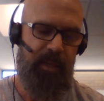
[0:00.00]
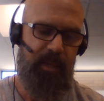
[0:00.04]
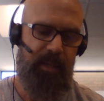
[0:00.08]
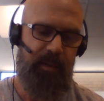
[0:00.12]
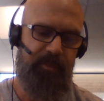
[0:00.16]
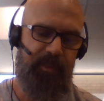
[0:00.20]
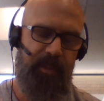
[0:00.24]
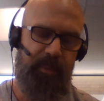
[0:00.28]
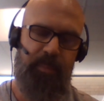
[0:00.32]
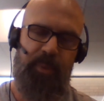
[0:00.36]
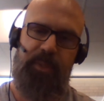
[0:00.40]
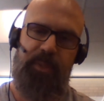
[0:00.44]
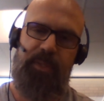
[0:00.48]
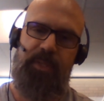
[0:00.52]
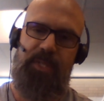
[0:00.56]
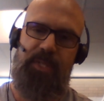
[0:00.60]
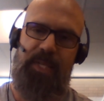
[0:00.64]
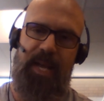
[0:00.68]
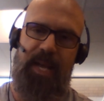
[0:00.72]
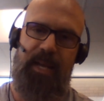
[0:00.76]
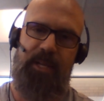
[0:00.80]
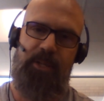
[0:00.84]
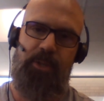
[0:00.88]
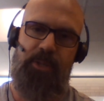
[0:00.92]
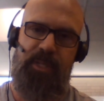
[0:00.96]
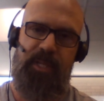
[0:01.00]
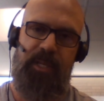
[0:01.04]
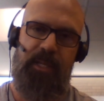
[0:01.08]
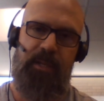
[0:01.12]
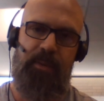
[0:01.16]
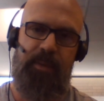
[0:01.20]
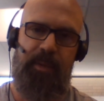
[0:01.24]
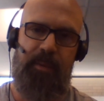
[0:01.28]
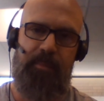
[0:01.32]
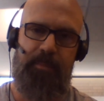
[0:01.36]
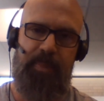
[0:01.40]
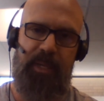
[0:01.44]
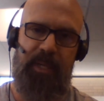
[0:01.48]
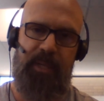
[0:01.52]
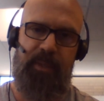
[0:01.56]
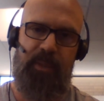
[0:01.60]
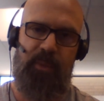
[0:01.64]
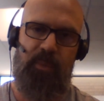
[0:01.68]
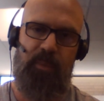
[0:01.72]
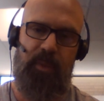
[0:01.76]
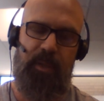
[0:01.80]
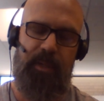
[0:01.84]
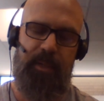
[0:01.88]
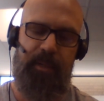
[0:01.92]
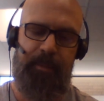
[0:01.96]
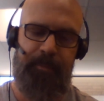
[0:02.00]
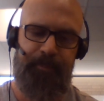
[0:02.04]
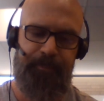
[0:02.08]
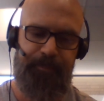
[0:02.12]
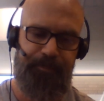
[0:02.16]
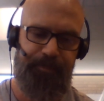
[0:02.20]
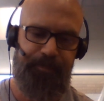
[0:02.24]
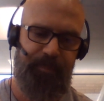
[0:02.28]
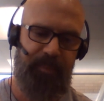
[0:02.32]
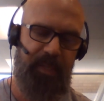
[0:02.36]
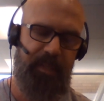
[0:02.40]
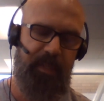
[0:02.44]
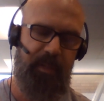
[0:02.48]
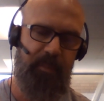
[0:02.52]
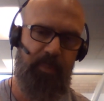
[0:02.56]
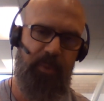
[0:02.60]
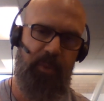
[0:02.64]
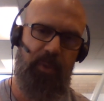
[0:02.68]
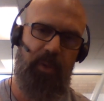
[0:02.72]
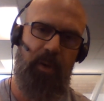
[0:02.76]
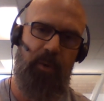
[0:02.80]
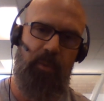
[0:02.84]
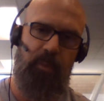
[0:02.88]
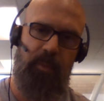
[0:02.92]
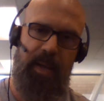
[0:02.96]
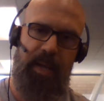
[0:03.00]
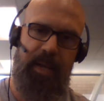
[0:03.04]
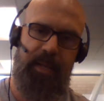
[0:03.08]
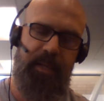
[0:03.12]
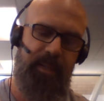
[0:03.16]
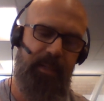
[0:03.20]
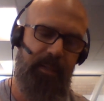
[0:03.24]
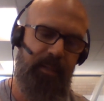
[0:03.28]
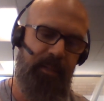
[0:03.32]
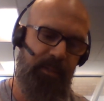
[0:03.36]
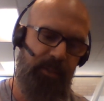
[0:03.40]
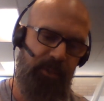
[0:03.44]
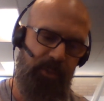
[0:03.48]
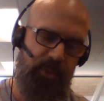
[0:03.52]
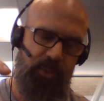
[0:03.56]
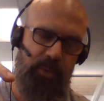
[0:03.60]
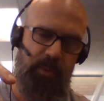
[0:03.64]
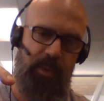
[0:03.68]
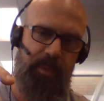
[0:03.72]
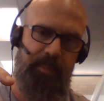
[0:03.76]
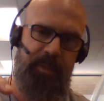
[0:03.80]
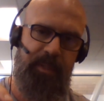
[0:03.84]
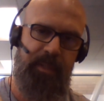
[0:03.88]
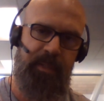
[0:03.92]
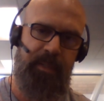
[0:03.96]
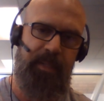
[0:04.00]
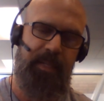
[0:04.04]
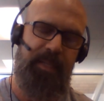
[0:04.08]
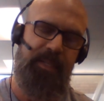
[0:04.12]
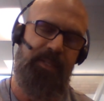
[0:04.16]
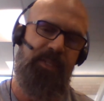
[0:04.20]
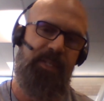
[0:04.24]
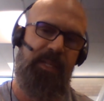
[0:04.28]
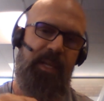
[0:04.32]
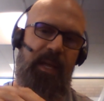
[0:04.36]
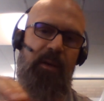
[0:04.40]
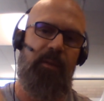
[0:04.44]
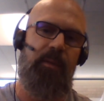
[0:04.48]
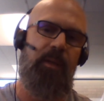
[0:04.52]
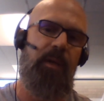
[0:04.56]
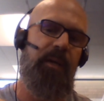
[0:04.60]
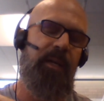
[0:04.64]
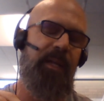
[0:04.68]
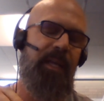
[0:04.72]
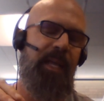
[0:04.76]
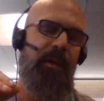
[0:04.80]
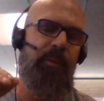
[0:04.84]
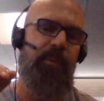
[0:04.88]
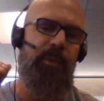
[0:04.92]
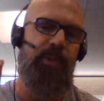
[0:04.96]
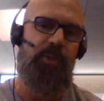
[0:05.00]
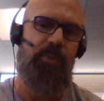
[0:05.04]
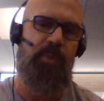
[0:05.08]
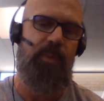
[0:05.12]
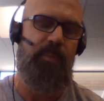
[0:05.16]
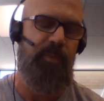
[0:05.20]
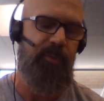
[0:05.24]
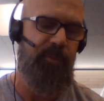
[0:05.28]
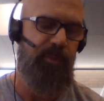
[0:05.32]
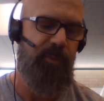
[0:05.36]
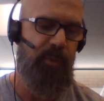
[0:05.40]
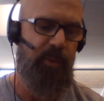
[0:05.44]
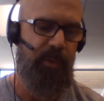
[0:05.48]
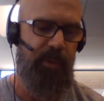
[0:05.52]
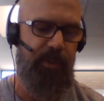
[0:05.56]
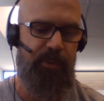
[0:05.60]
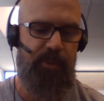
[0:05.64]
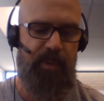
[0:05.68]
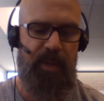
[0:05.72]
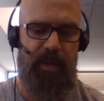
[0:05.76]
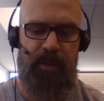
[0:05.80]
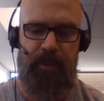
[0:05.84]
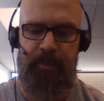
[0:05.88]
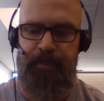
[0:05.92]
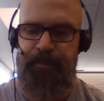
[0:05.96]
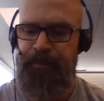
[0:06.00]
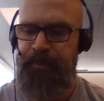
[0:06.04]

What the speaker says: if they put this agitator in a bucket of water and they put a rat in to swim in it and see how long it would swim before it drowned.